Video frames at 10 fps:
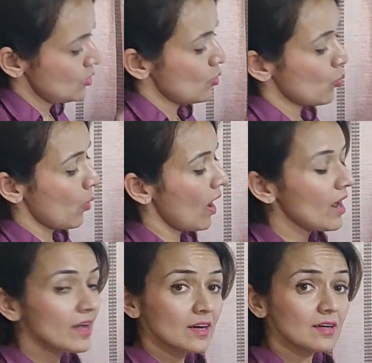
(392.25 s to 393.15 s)

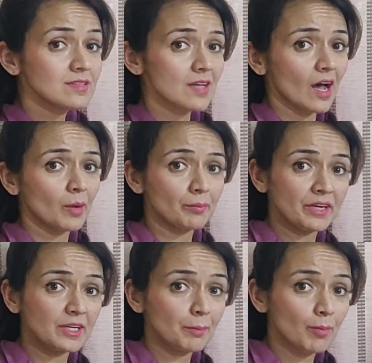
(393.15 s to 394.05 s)
wires are
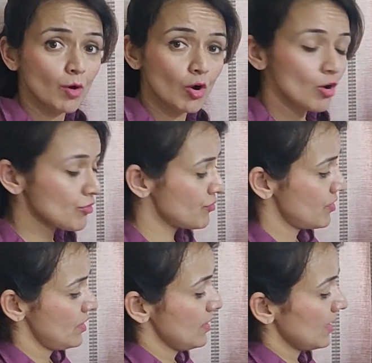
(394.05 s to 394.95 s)
made up of
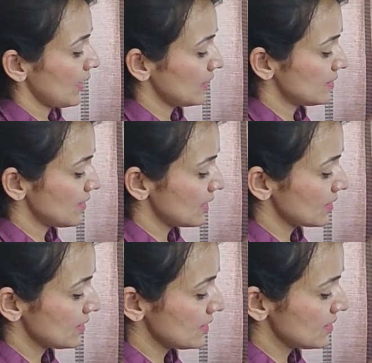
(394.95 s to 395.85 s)

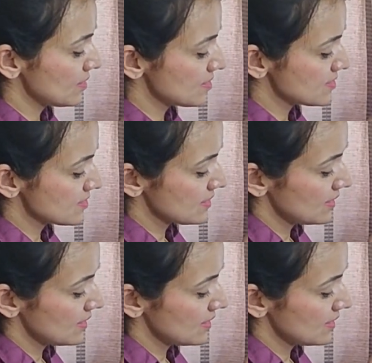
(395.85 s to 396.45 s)
conductors,